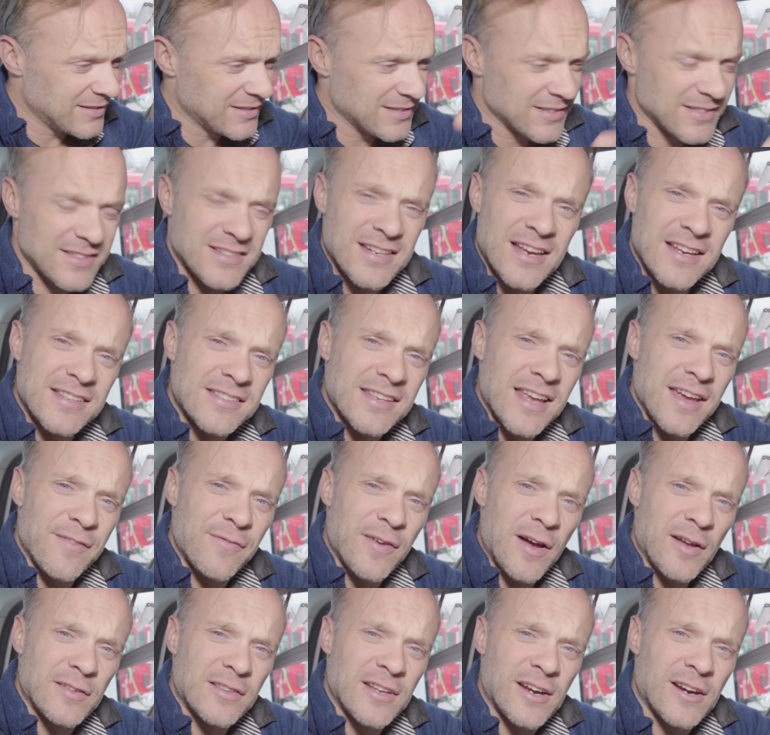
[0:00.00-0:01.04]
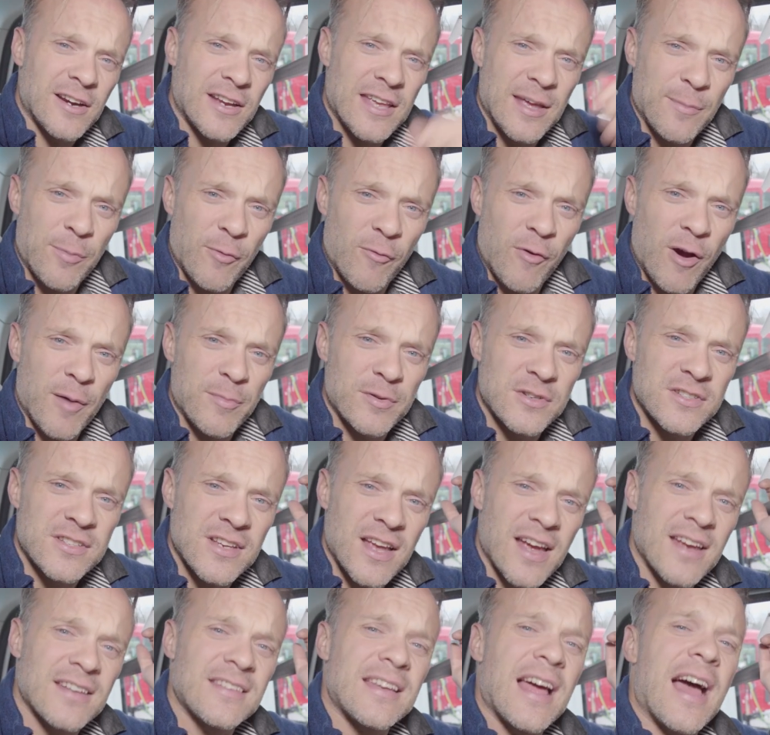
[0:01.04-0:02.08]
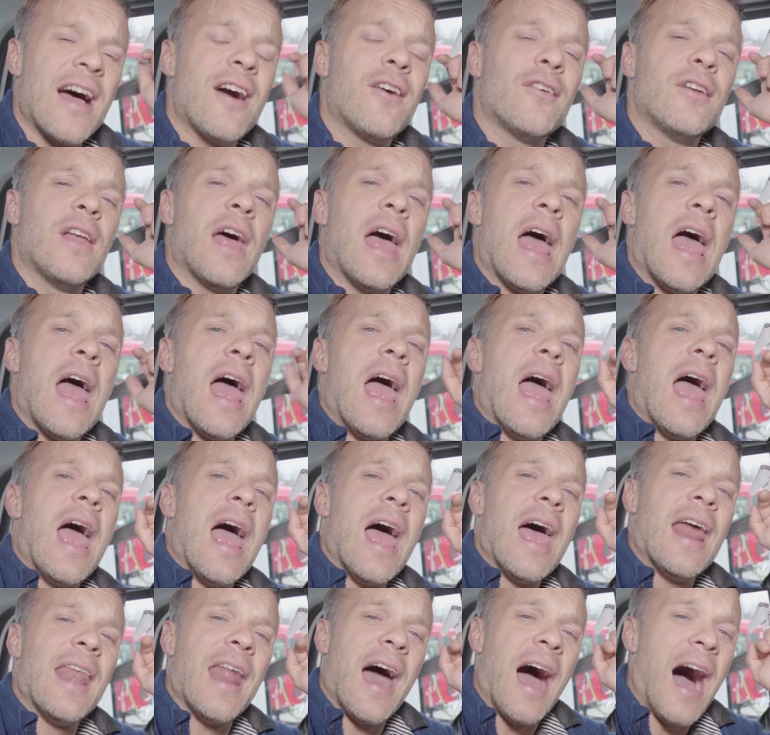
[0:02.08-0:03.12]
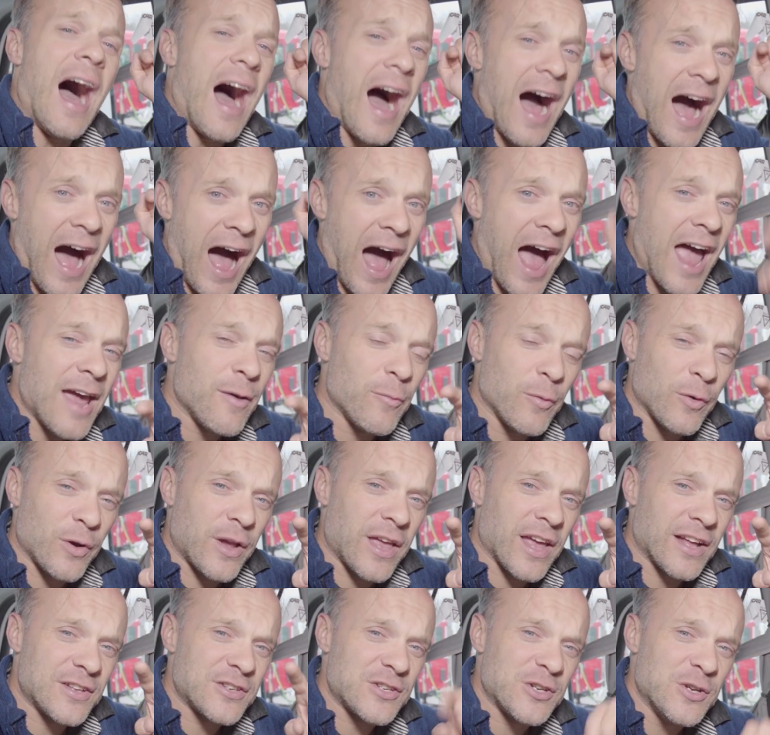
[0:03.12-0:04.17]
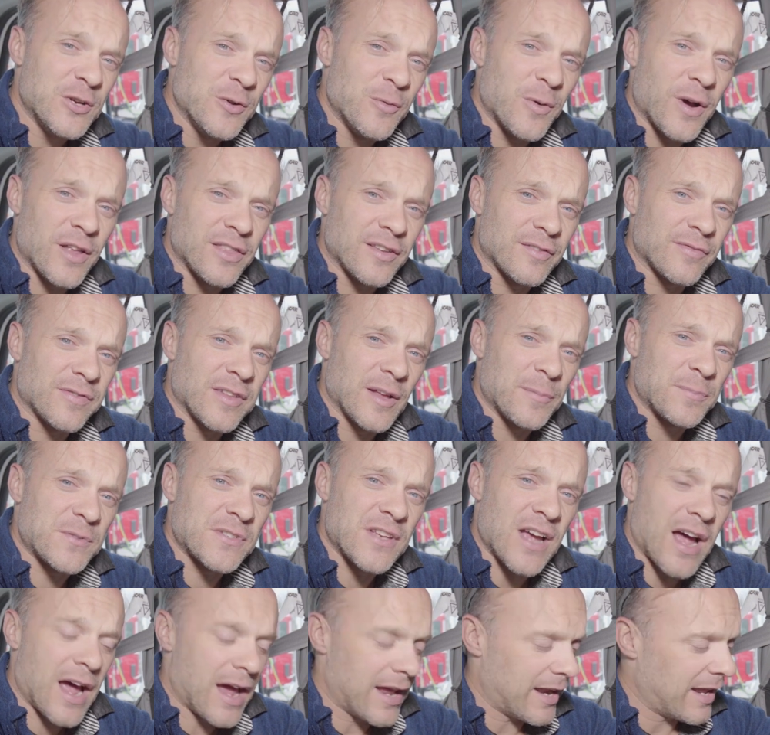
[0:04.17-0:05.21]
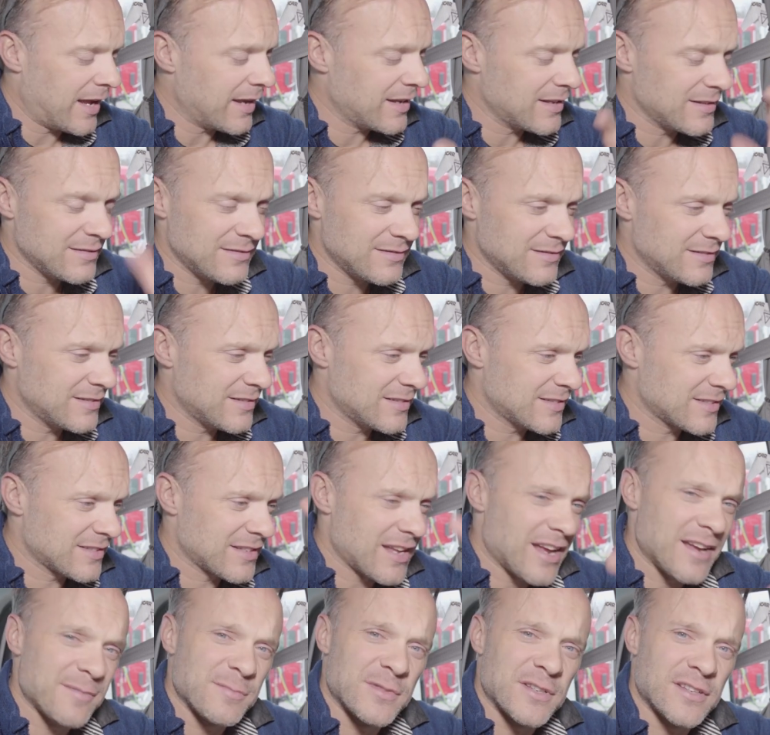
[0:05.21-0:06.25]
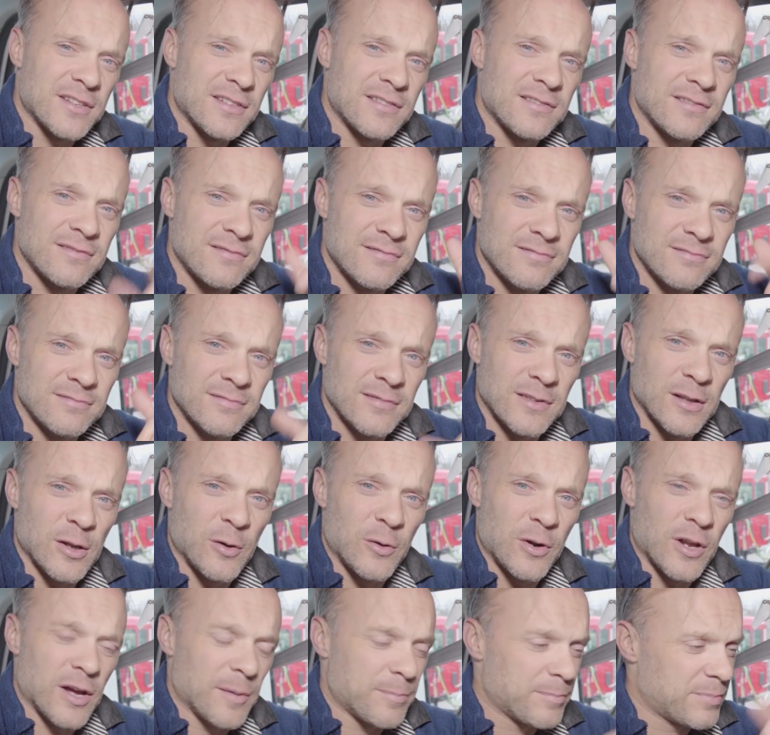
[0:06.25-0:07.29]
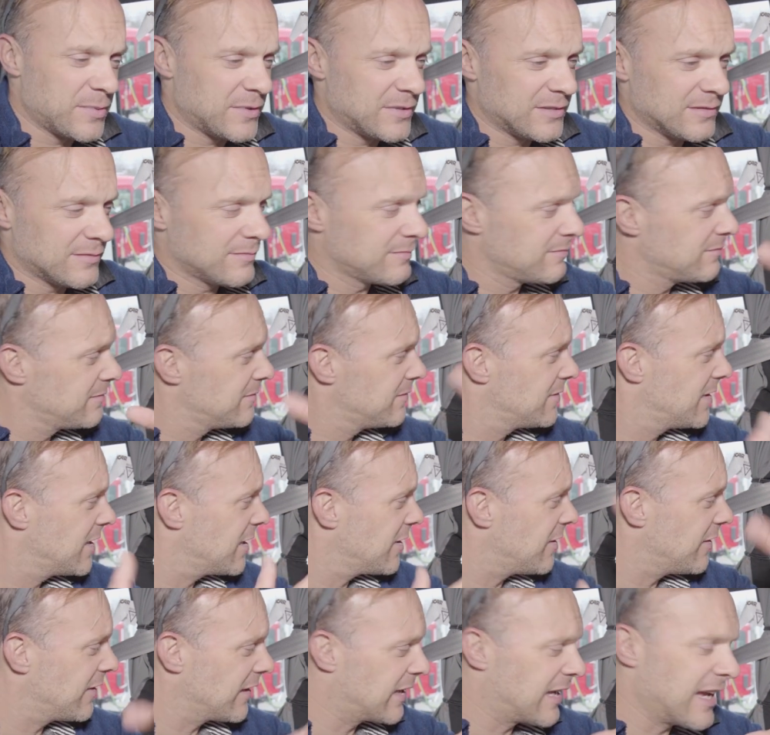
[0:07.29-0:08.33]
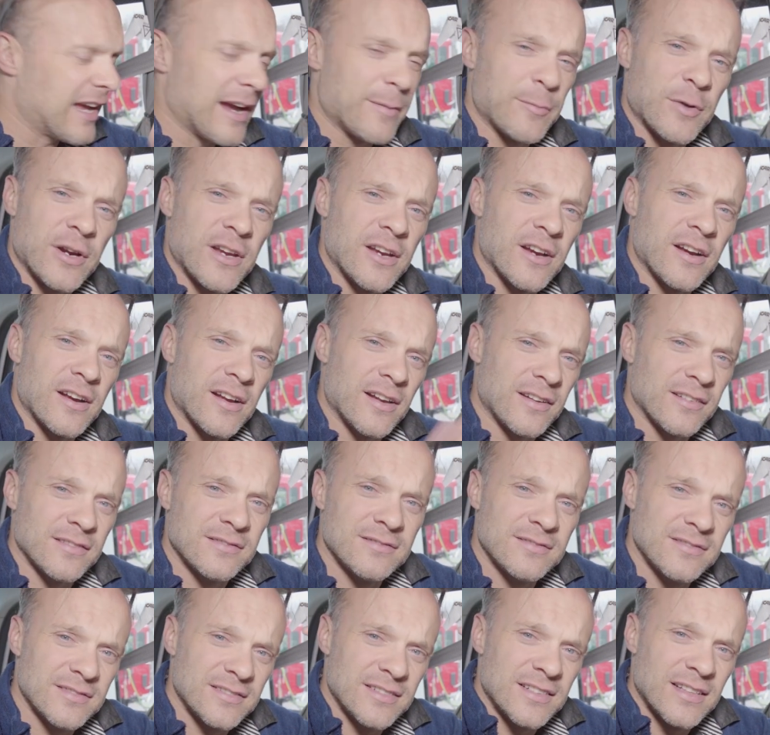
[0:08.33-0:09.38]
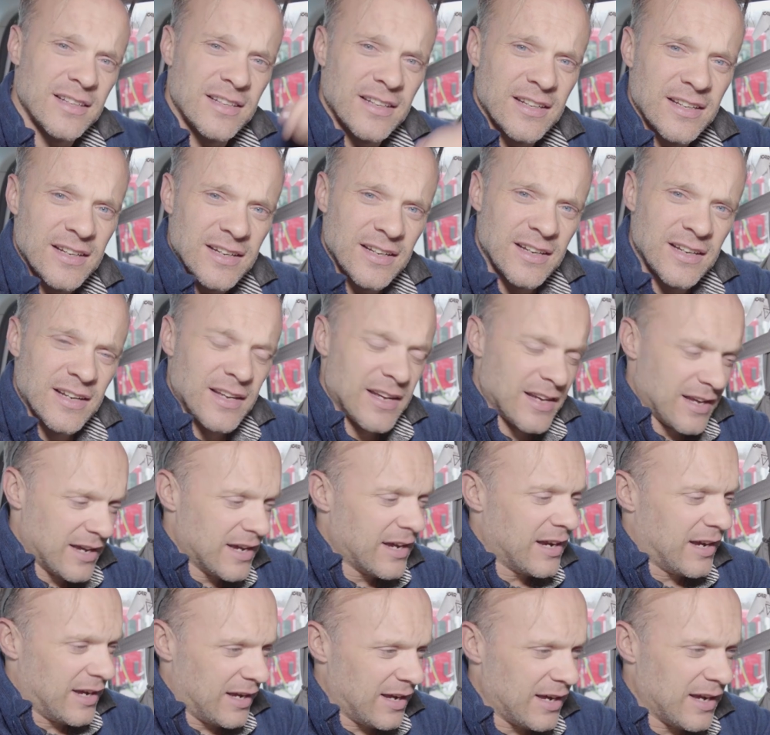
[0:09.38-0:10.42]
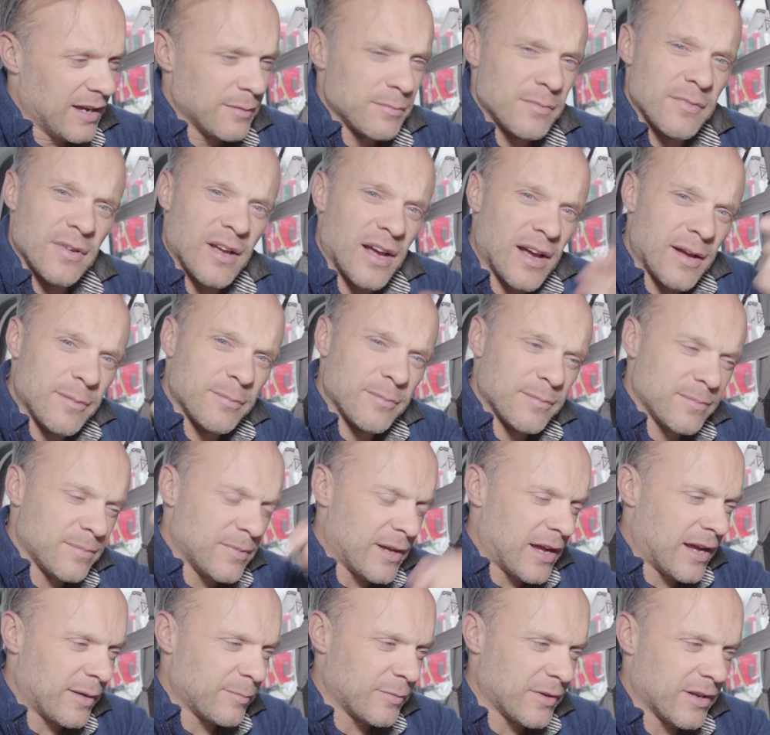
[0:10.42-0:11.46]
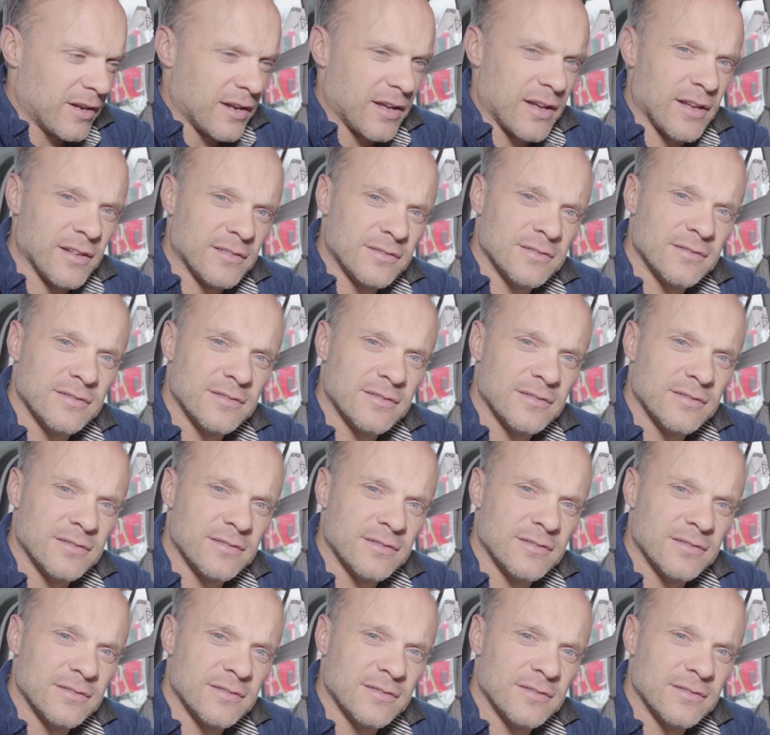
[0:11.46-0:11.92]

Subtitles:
stay safe out there, keep it rubber side down, and I will catch you on the flip side. It's time to load up and get all the camera gear, and I'm gonna,